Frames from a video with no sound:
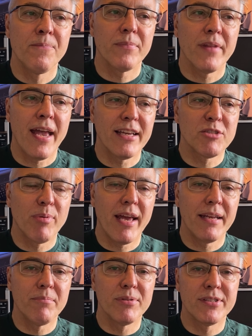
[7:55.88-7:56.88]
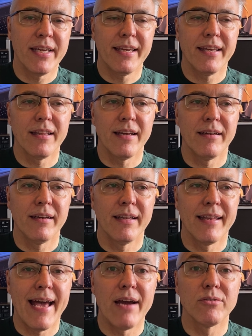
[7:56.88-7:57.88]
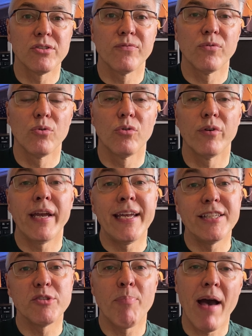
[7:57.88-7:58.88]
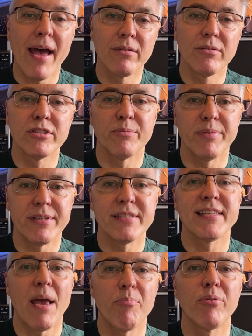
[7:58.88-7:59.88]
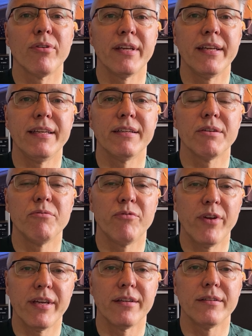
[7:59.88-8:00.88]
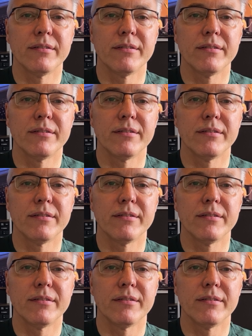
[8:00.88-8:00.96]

X-Plane in particular allows for each panel to be separately configured.